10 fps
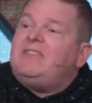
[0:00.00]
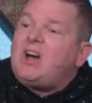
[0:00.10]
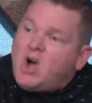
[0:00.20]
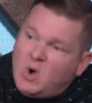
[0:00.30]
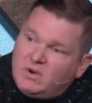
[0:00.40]
and
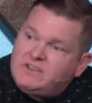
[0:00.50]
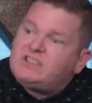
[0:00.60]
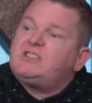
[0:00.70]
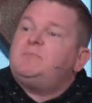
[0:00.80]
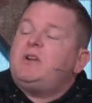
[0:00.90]
the Holy
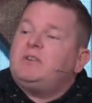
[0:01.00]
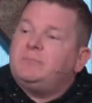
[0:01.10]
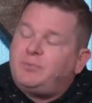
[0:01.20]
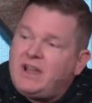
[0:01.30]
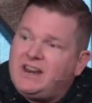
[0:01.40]

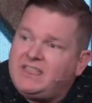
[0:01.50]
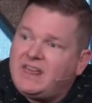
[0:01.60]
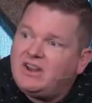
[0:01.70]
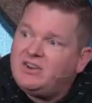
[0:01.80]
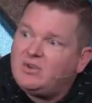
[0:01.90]
Spirit praying in
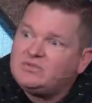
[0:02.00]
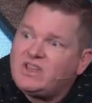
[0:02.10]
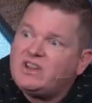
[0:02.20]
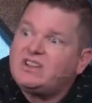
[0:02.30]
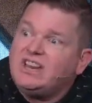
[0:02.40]
that unknown
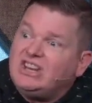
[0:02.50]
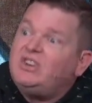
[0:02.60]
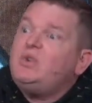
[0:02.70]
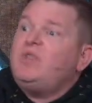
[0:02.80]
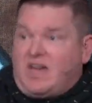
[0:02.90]
tongue can
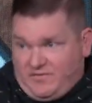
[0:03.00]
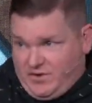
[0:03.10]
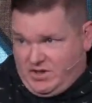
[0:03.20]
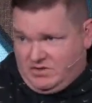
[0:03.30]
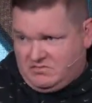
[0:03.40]
do that
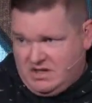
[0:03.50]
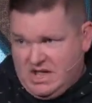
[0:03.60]
for you.